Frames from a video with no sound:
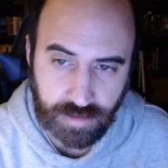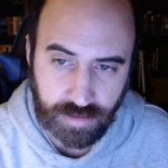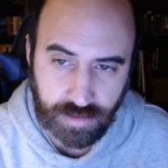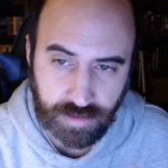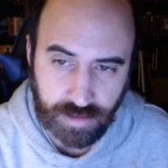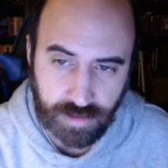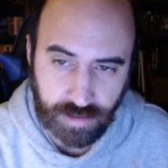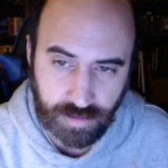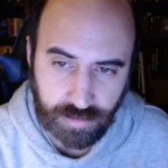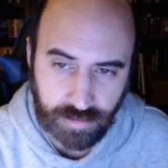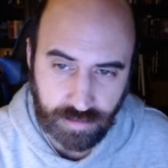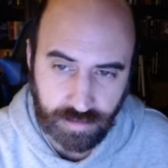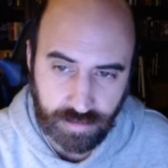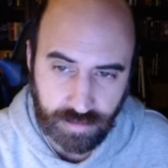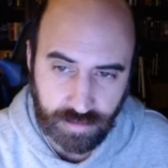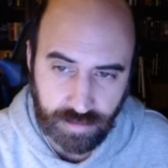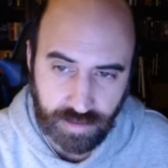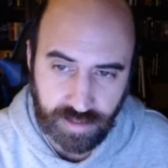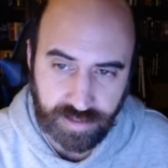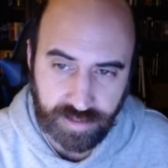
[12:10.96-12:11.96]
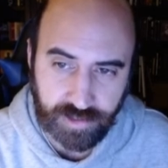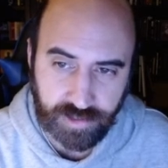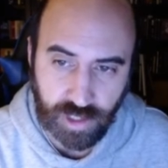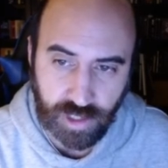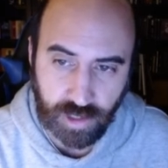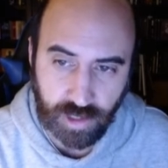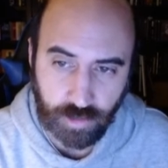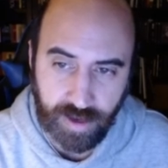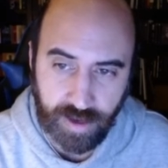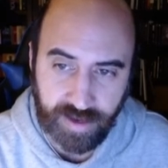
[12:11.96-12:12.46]
two, and
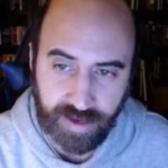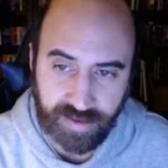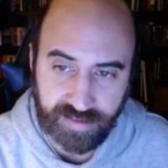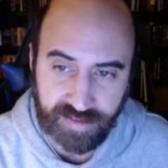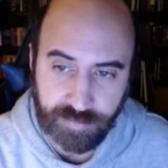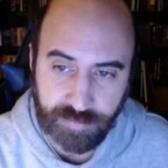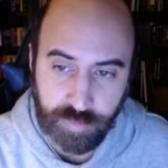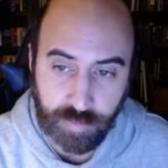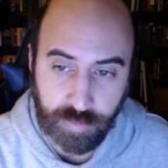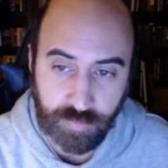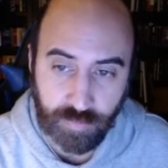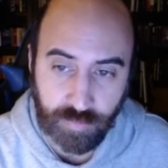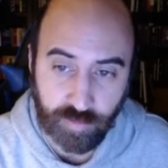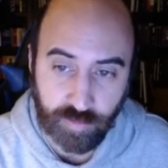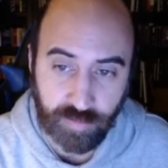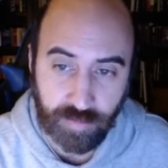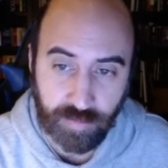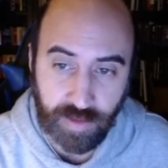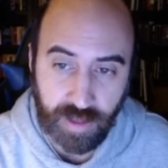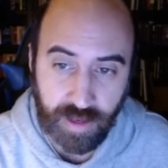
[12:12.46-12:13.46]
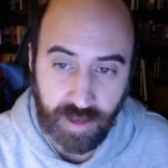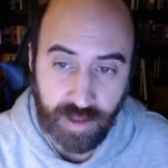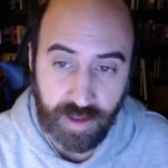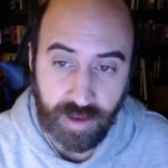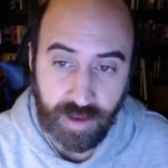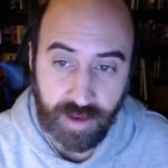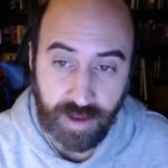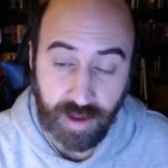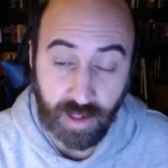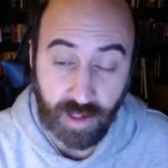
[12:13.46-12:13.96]
John Gwynne is
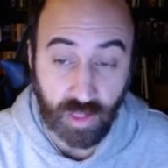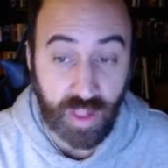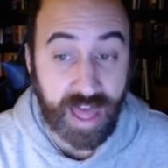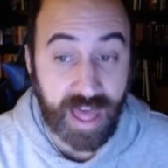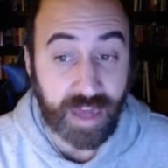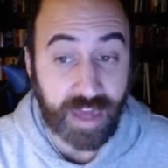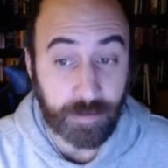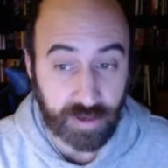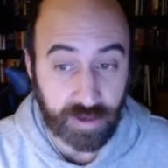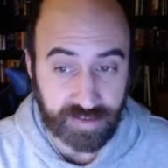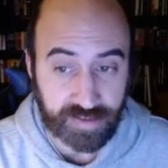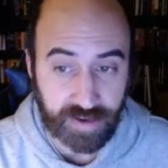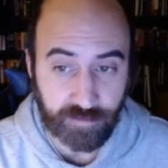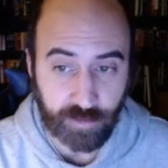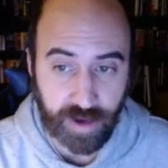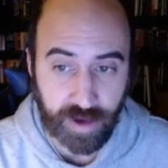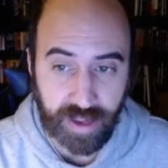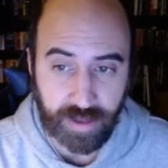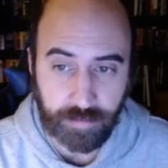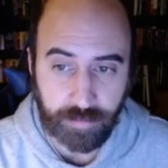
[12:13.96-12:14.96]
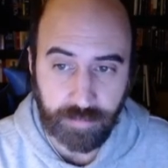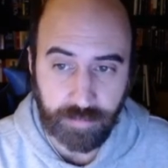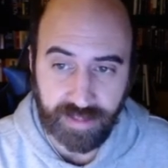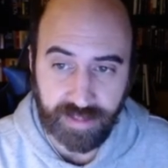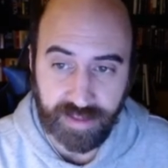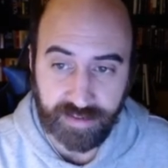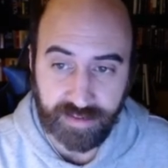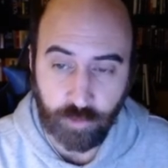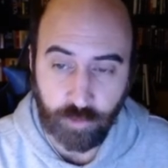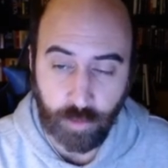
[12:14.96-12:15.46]
a lot of books I've read, and
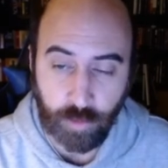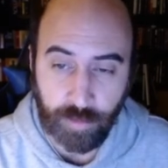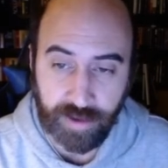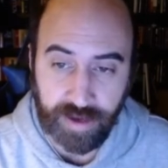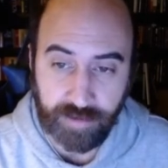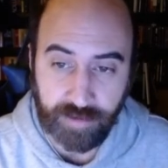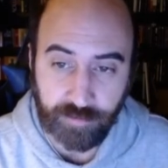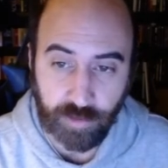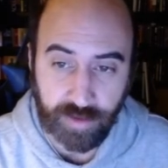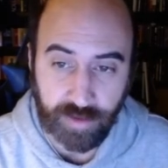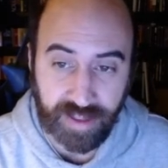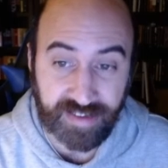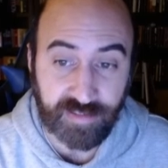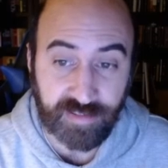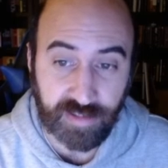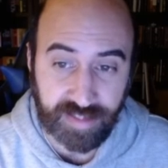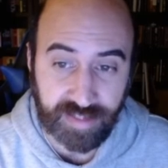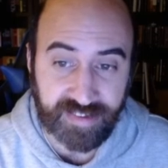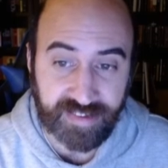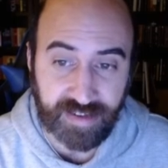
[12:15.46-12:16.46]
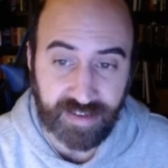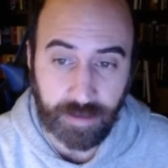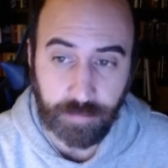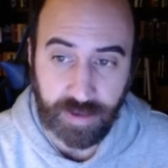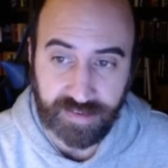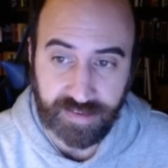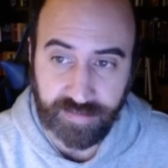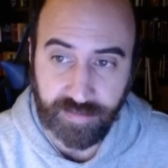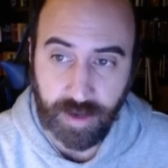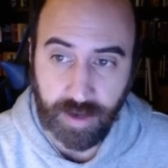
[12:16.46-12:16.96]
that's a 4.94. That's that's an
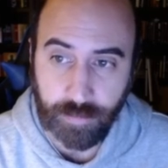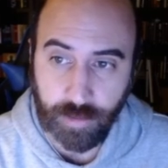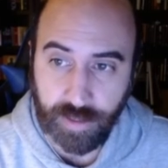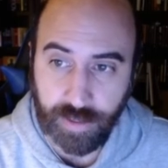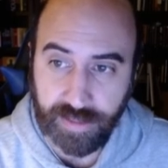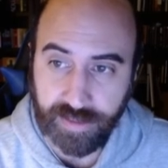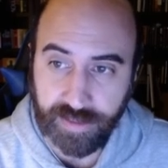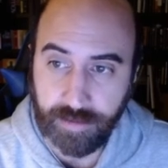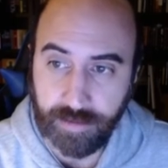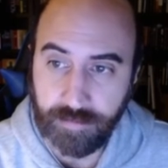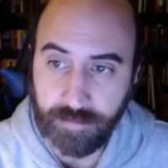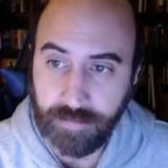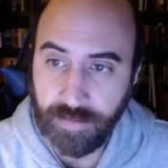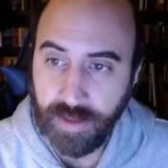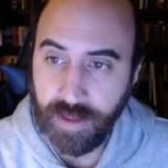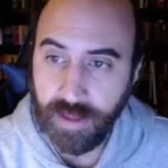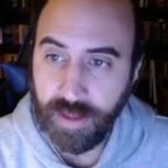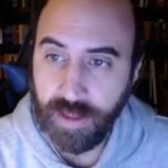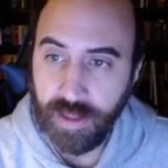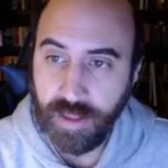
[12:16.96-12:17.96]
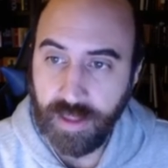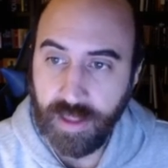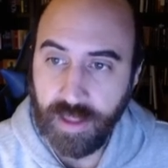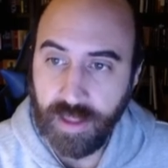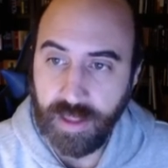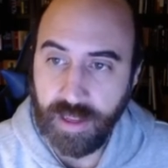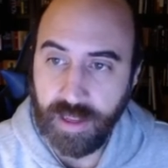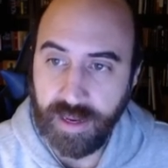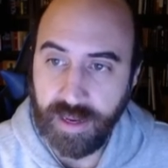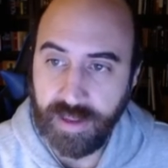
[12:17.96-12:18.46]
impressive number right there.
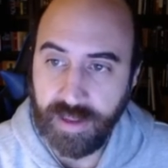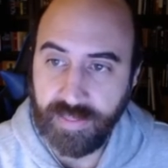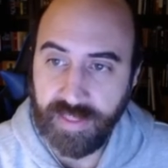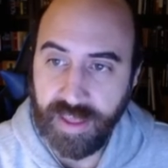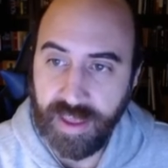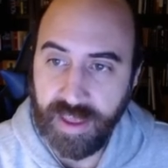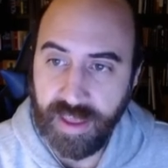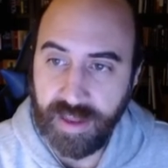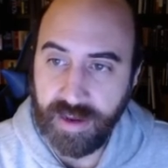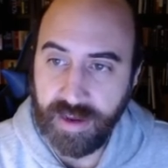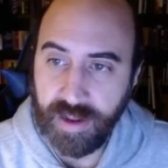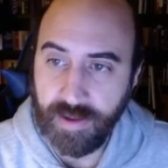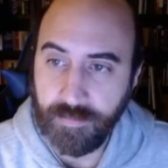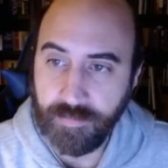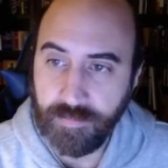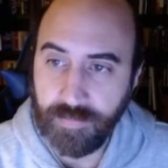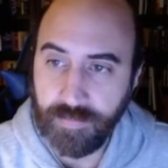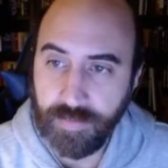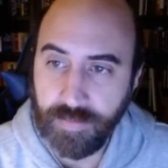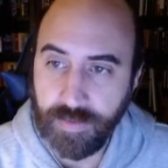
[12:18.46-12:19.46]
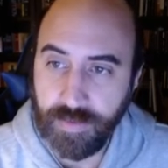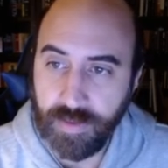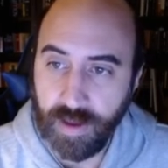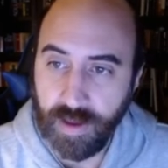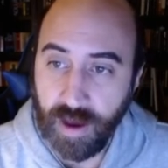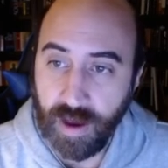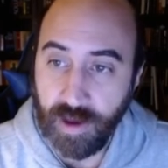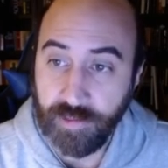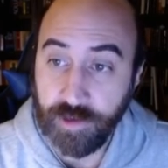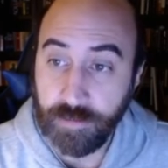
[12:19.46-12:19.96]
And then
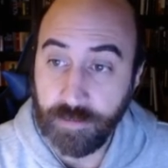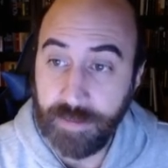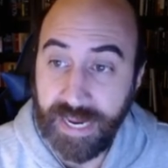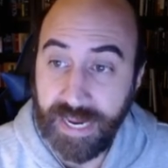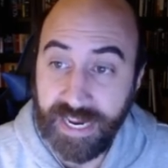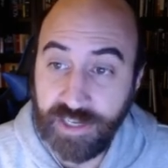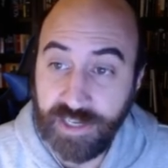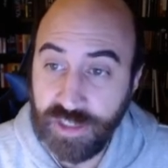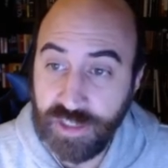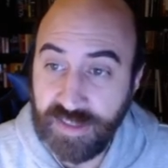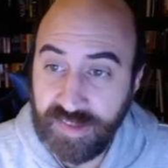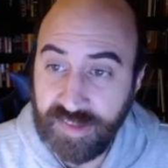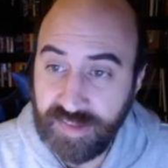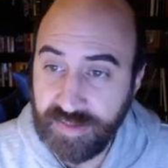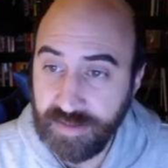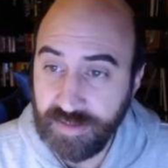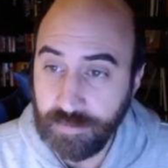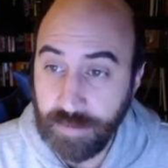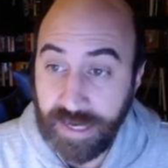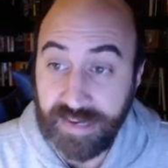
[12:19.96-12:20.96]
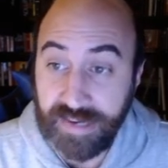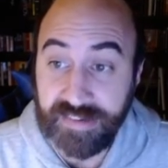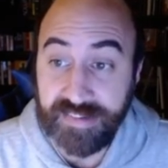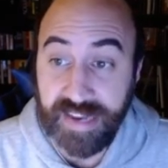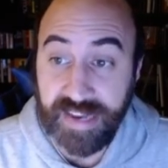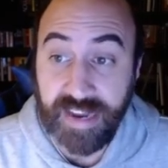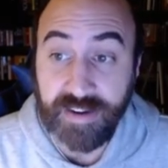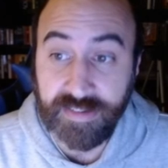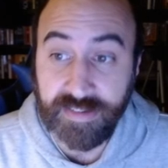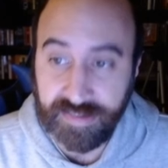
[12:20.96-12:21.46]
author pages, Brandon
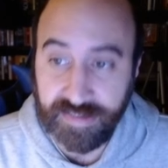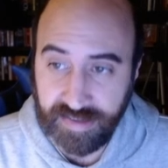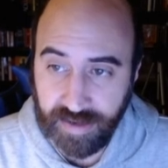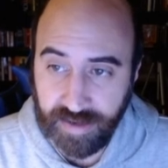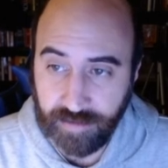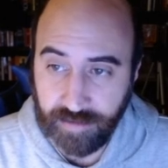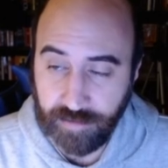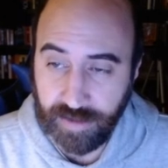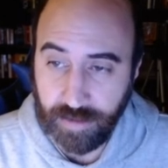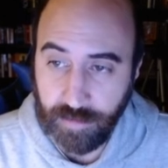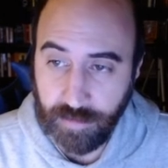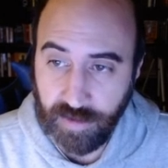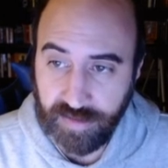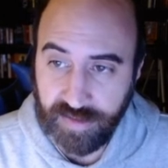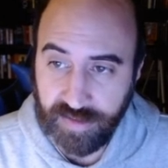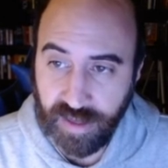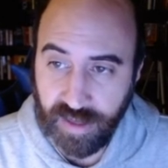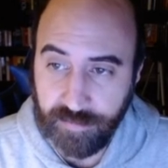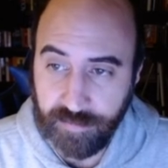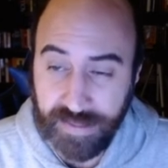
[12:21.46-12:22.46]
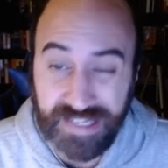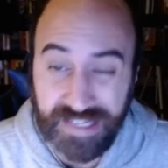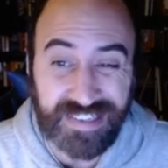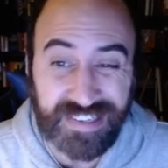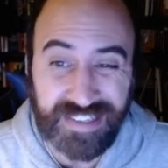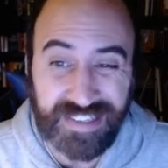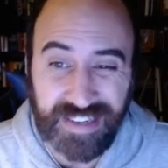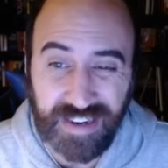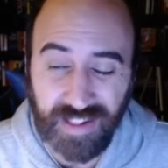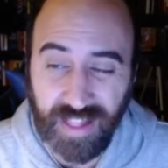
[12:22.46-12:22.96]
Sanderson, I've read the most of because
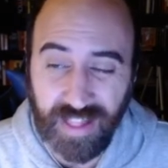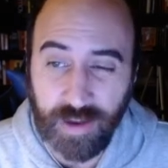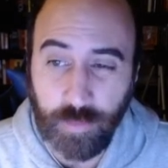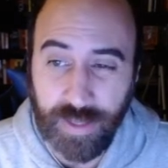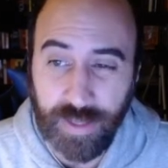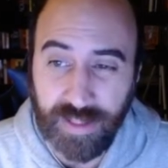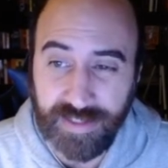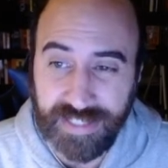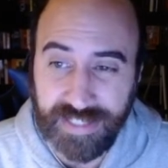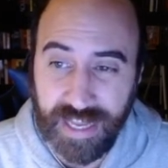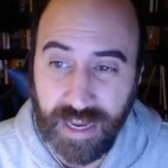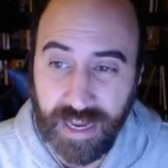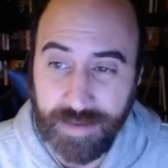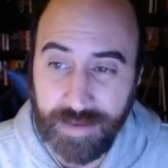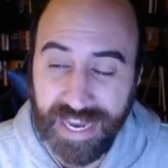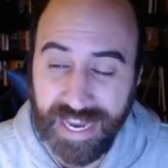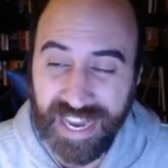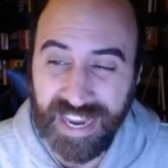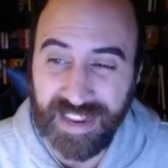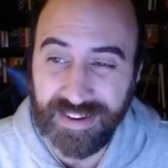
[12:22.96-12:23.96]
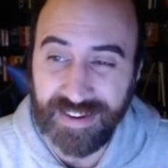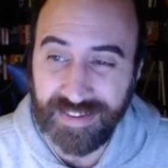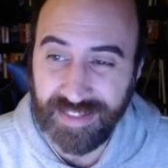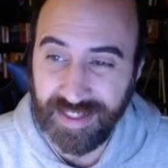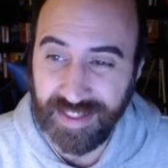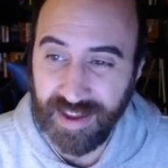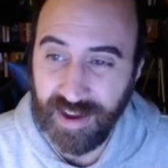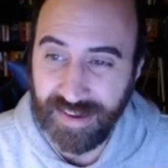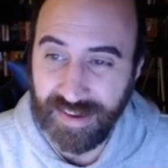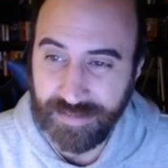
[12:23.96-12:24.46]
he did a lot of Wheel of Time and
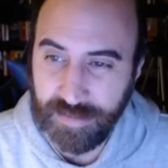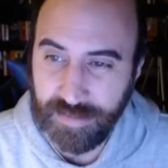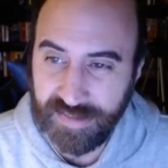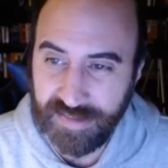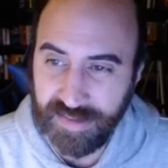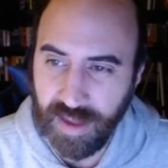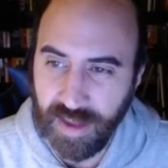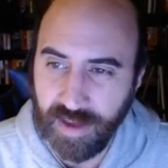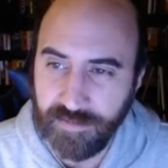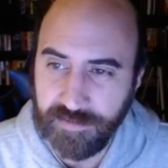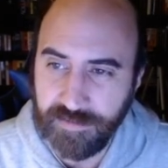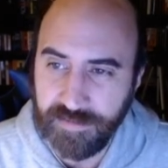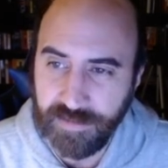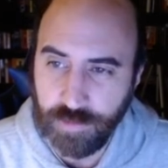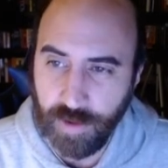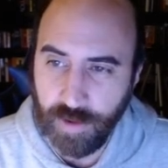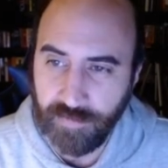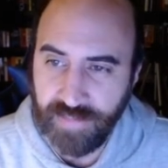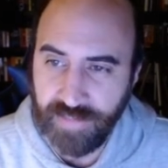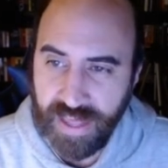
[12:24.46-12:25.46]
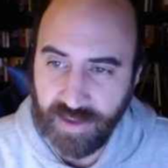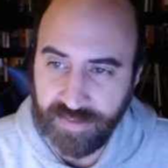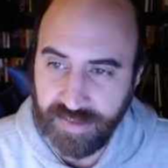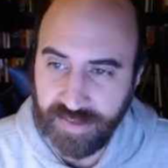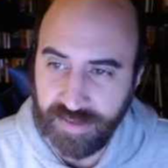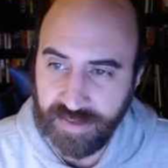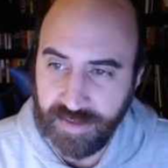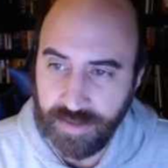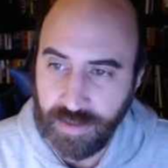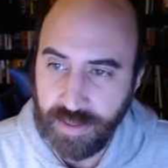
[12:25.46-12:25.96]
the Cosmere stuff.
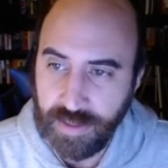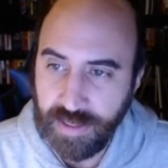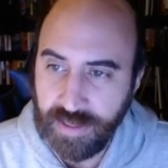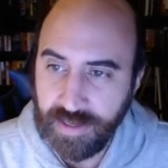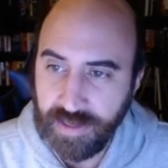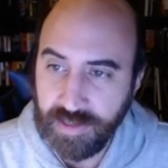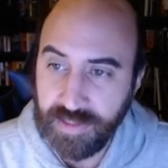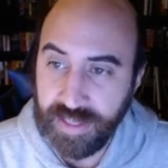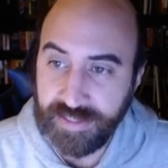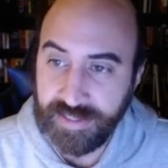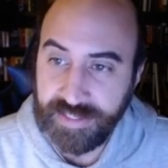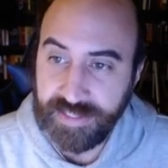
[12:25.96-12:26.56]
12,000, then